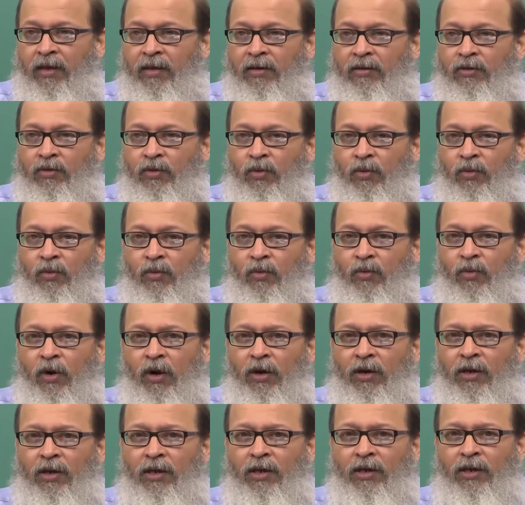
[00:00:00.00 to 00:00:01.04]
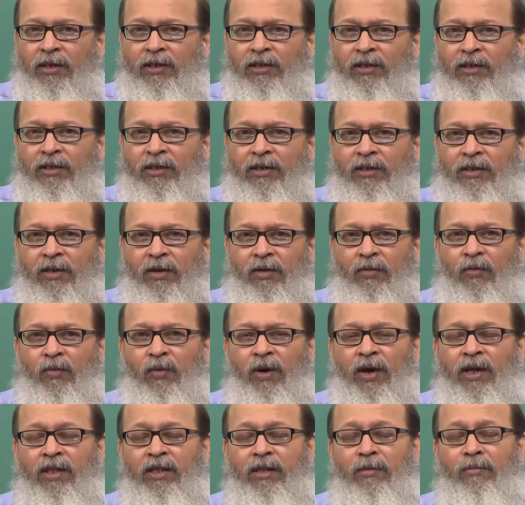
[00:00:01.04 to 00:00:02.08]
So, what is,
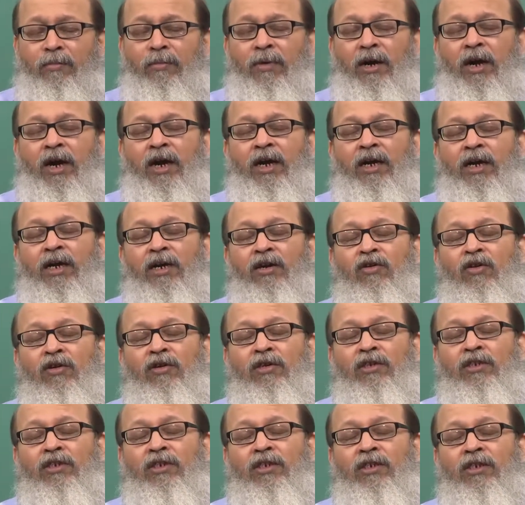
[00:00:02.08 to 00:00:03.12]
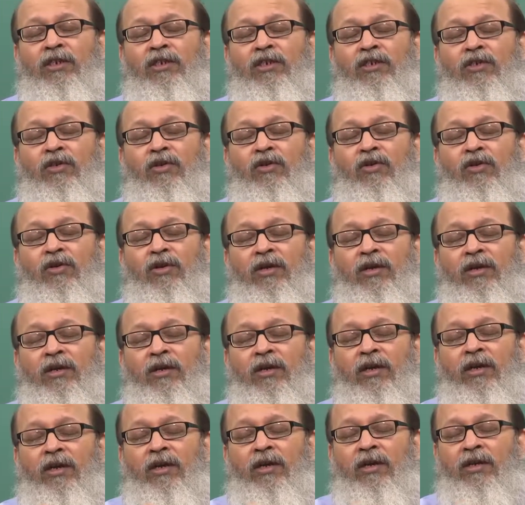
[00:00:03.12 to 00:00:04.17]
while the mind and cognition is growing,
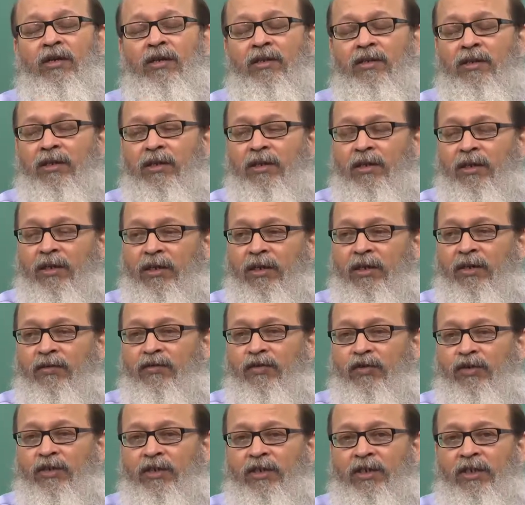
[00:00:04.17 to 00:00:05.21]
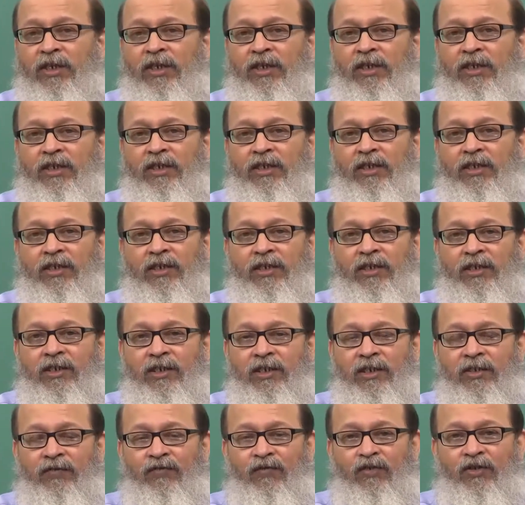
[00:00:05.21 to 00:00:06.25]
that need for change
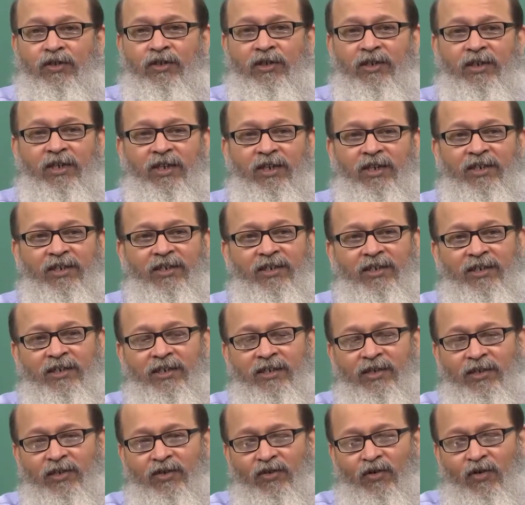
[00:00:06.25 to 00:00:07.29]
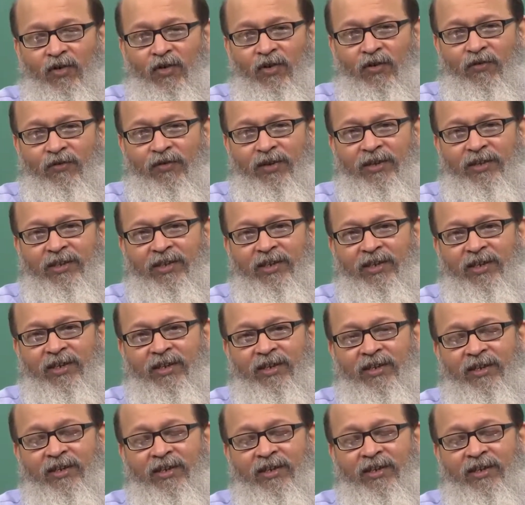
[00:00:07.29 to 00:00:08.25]
is always there.